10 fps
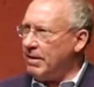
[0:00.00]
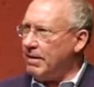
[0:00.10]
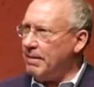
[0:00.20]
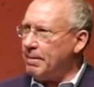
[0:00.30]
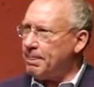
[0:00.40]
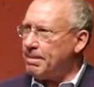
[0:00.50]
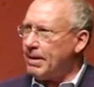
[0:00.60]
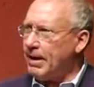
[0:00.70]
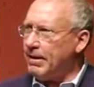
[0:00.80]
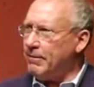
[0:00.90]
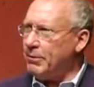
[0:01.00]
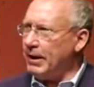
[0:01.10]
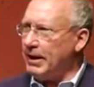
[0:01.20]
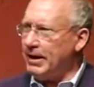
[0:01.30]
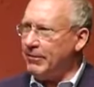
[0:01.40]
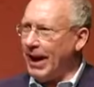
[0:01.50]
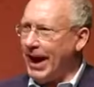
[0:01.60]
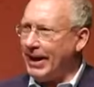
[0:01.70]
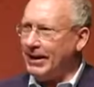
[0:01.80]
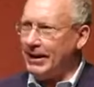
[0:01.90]
I really never
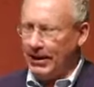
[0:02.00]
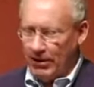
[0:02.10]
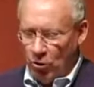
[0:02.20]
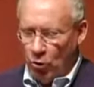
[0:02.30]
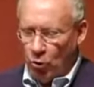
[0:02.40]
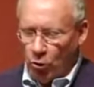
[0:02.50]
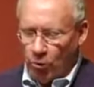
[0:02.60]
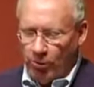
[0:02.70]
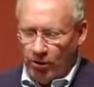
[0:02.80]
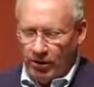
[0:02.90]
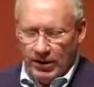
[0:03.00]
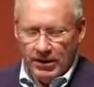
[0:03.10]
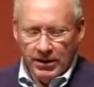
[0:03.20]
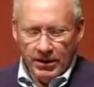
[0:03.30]
had any horrible